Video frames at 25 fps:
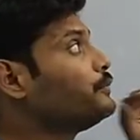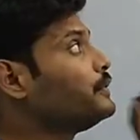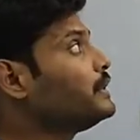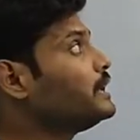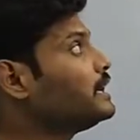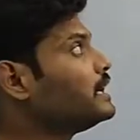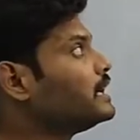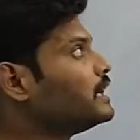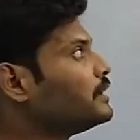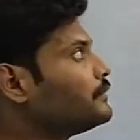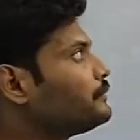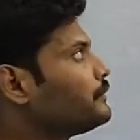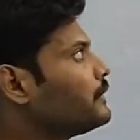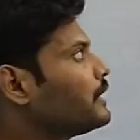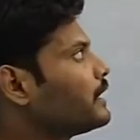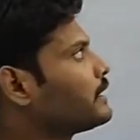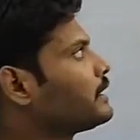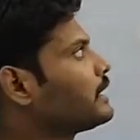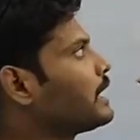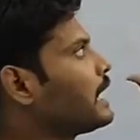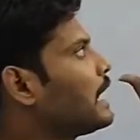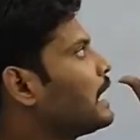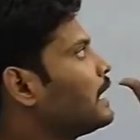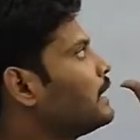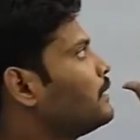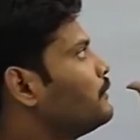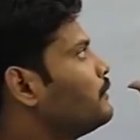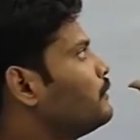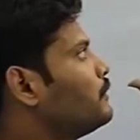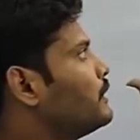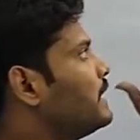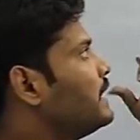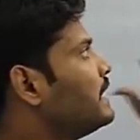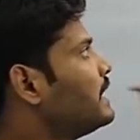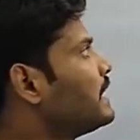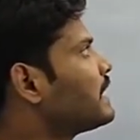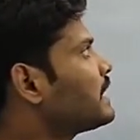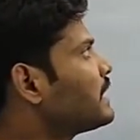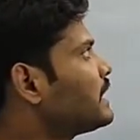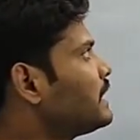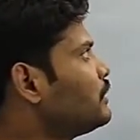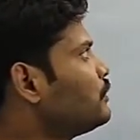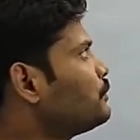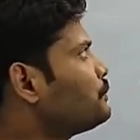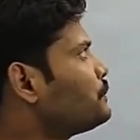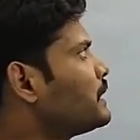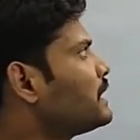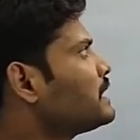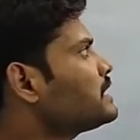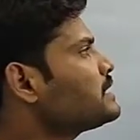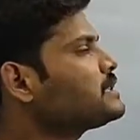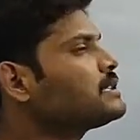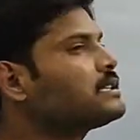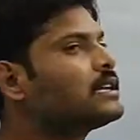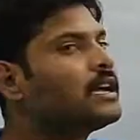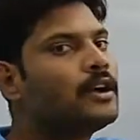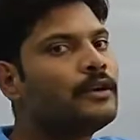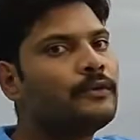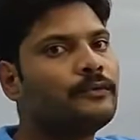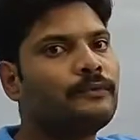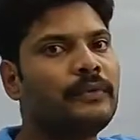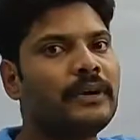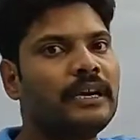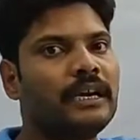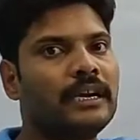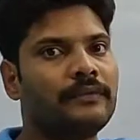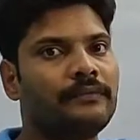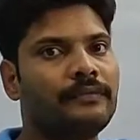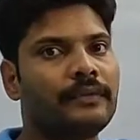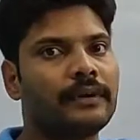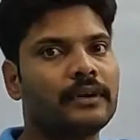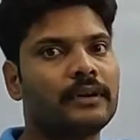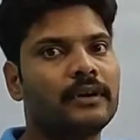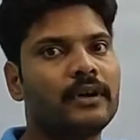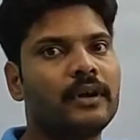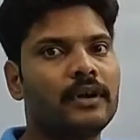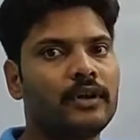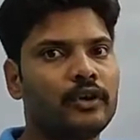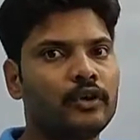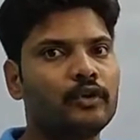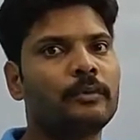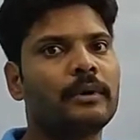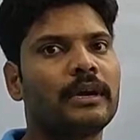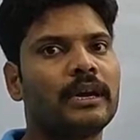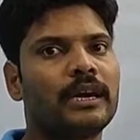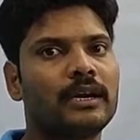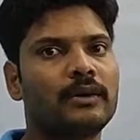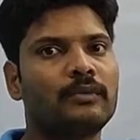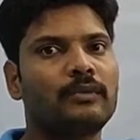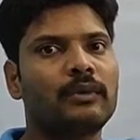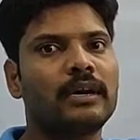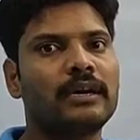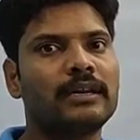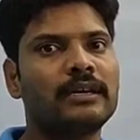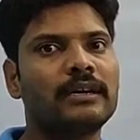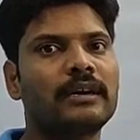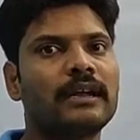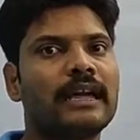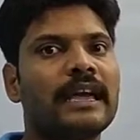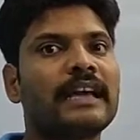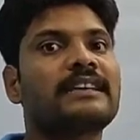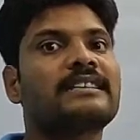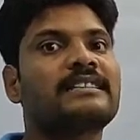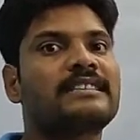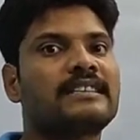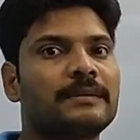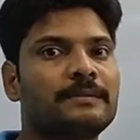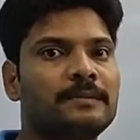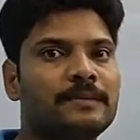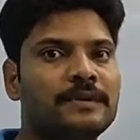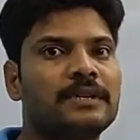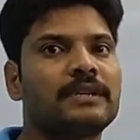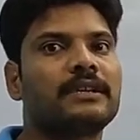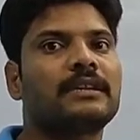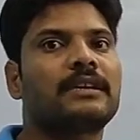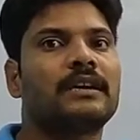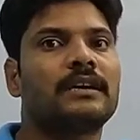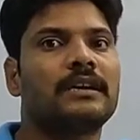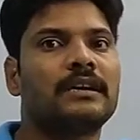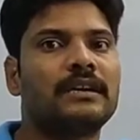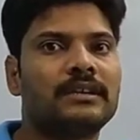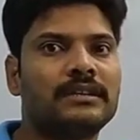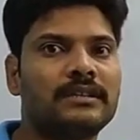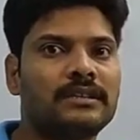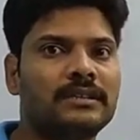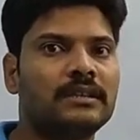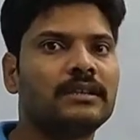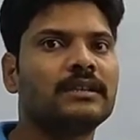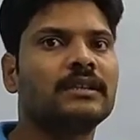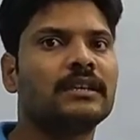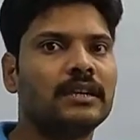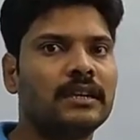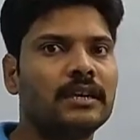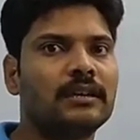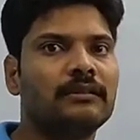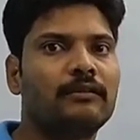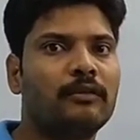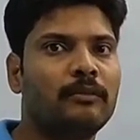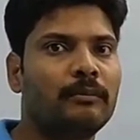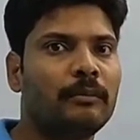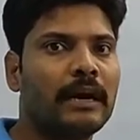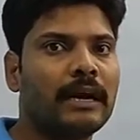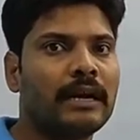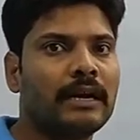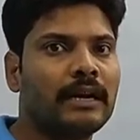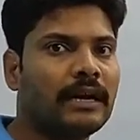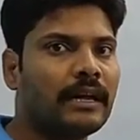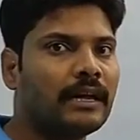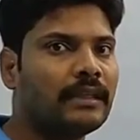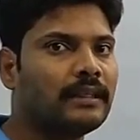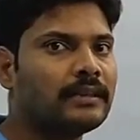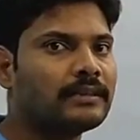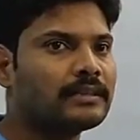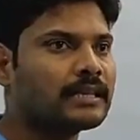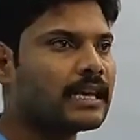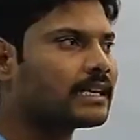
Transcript: Field effect. High inductive plus field effect. You may get what here? Exception condition in our mind like this.